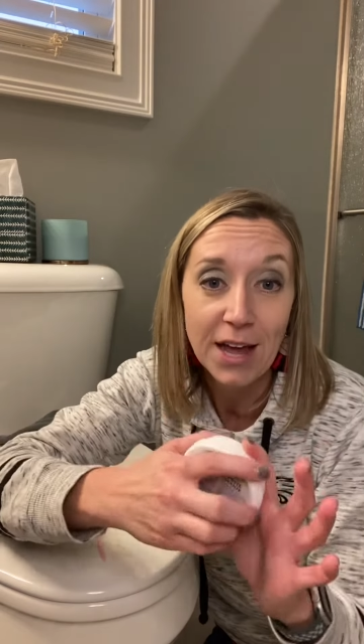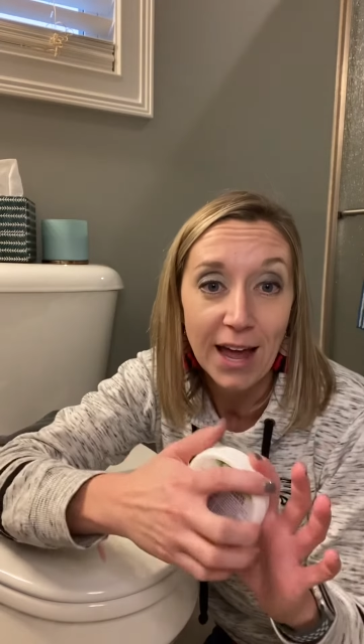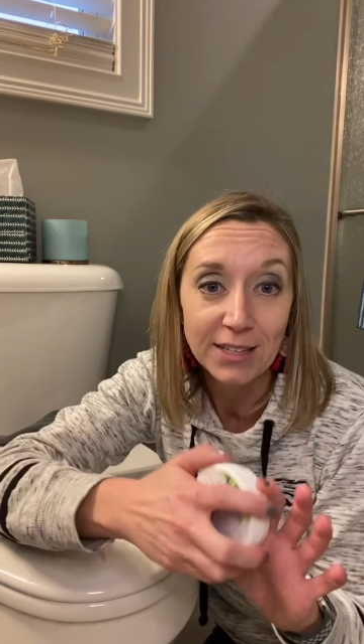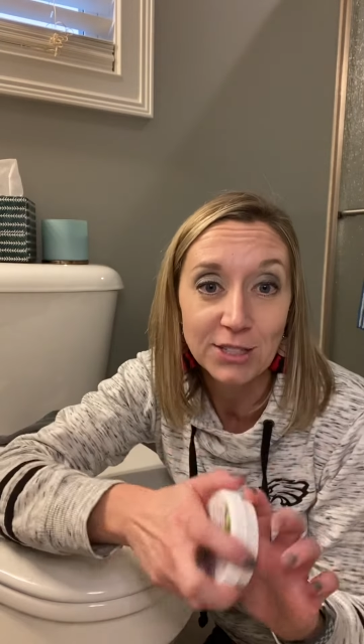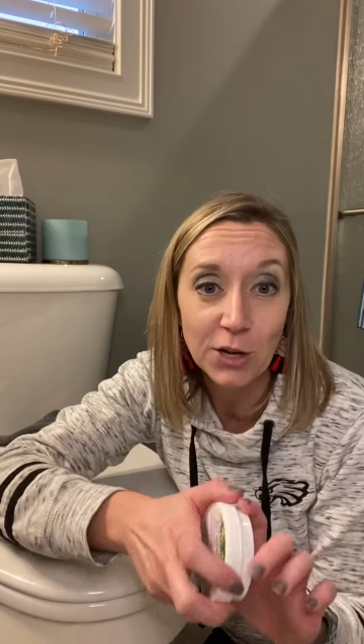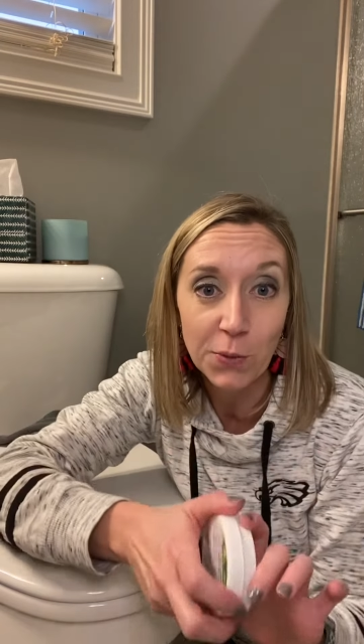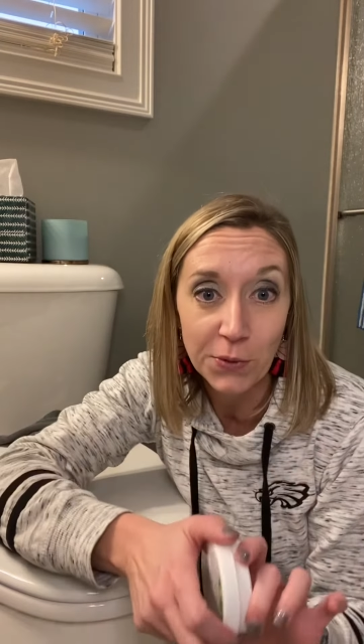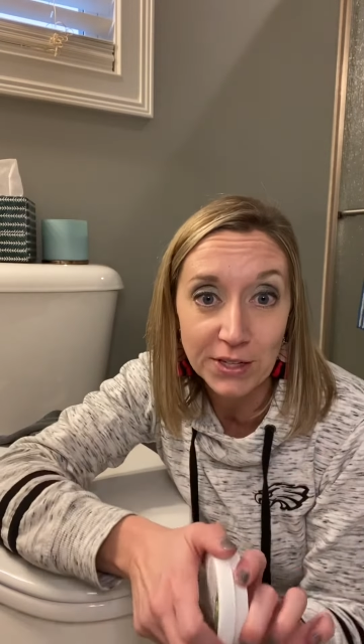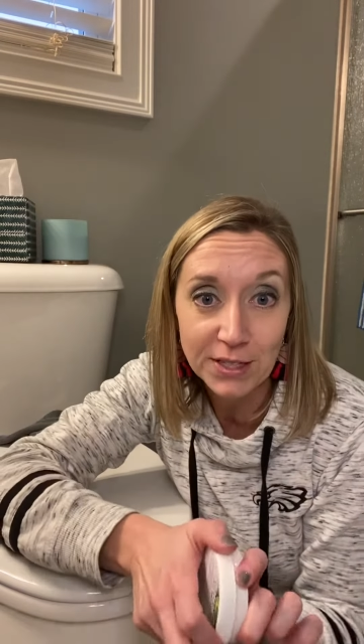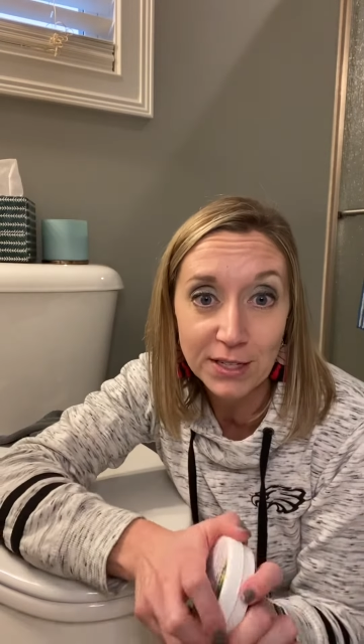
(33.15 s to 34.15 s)
And so
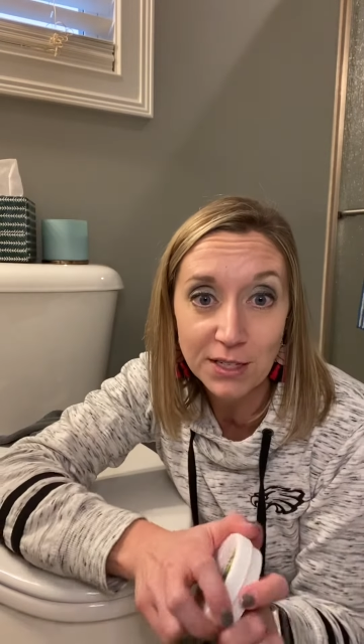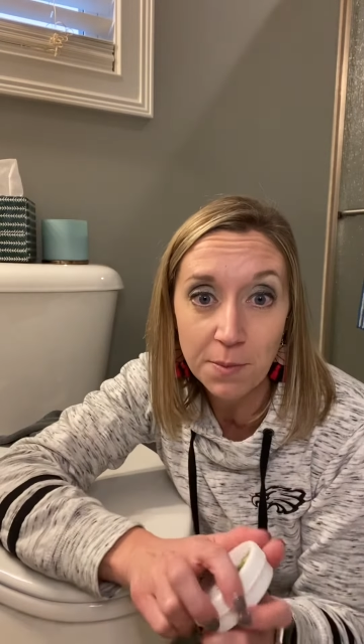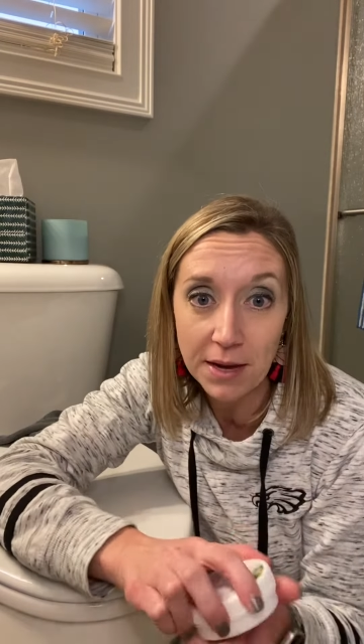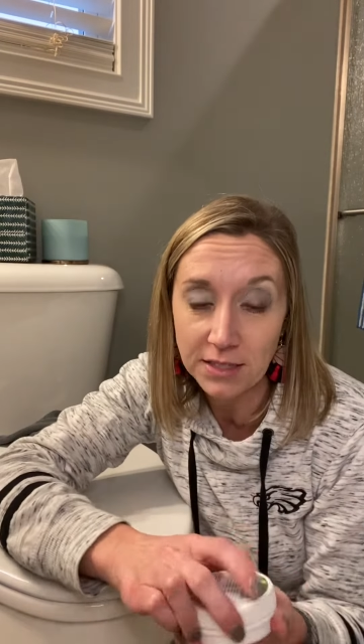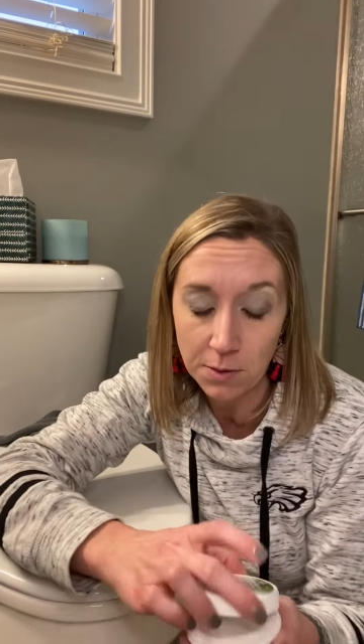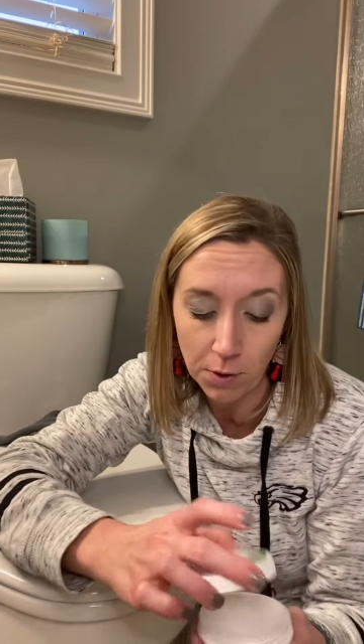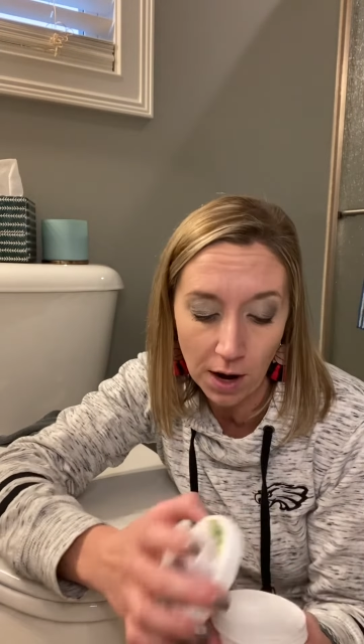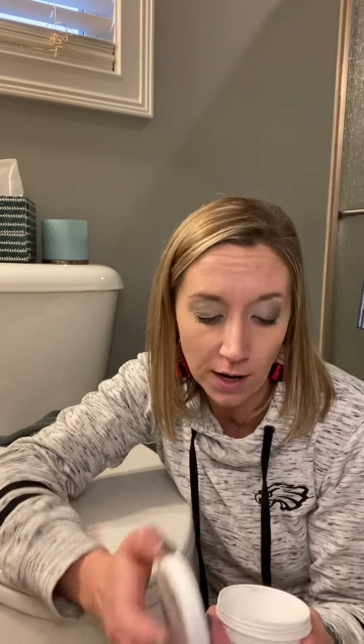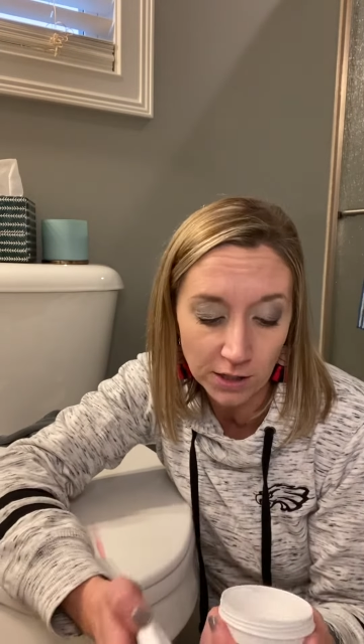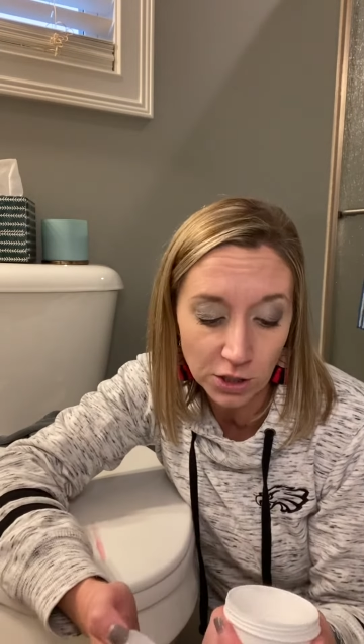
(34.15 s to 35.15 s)
this is an amazing product.